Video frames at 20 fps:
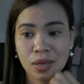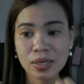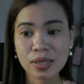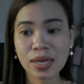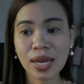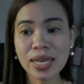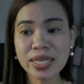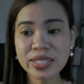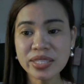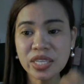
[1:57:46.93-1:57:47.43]

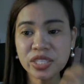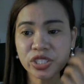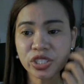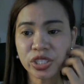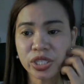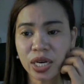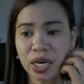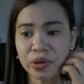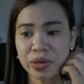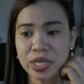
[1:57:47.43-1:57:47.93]
Guys, Teacher
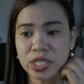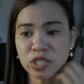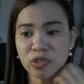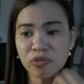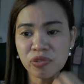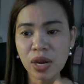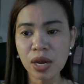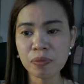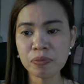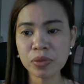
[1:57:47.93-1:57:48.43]
Cherry is
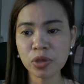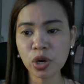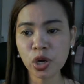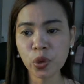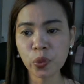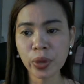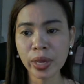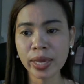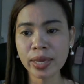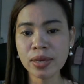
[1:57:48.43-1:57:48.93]
from
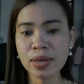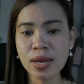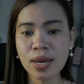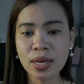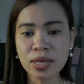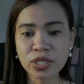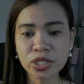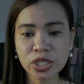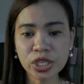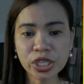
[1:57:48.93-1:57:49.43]
Norway.
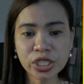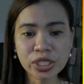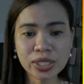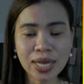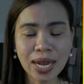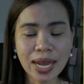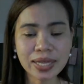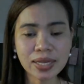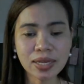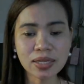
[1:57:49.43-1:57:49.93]
Sir
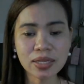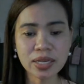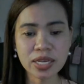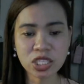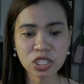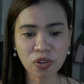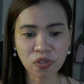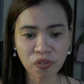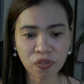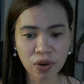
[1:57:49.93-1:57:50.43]
Channel
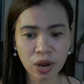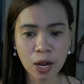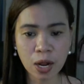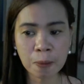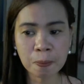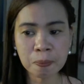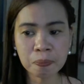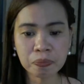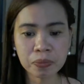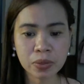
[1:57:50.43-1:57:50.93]
is
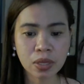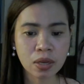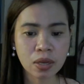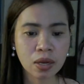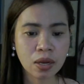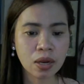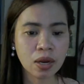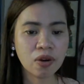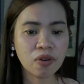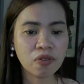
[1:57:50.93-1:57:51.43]
from
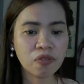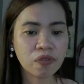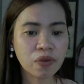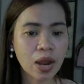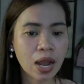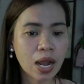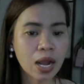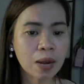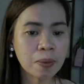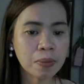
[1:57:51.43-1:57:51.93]

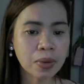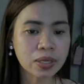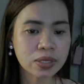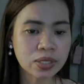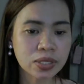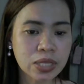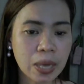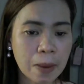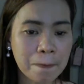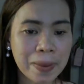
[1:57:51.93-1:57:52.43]

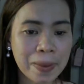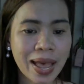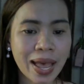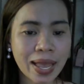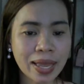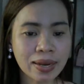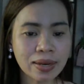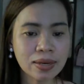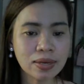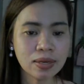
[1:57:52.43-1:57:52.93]

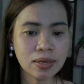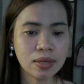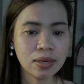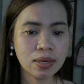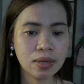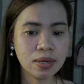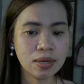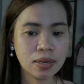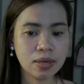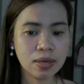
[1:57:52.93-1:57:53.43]
Japan.
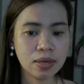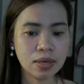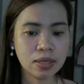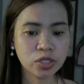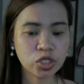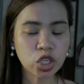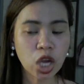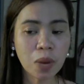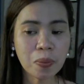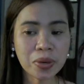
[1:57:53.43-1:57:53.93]

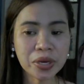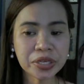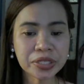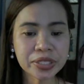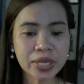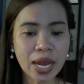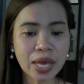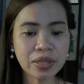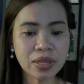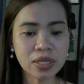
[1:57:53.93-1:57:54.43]
Chomer
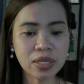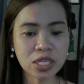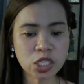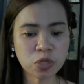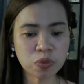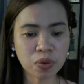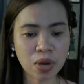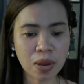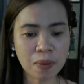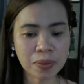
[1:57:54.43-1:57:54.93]
Channel is
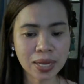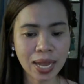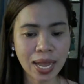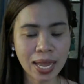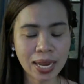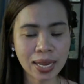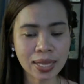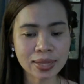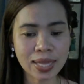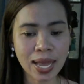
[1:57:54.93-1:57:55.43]
from
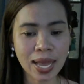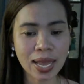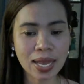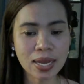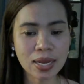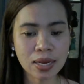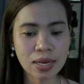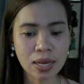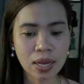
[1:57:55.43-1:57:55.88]
Canada.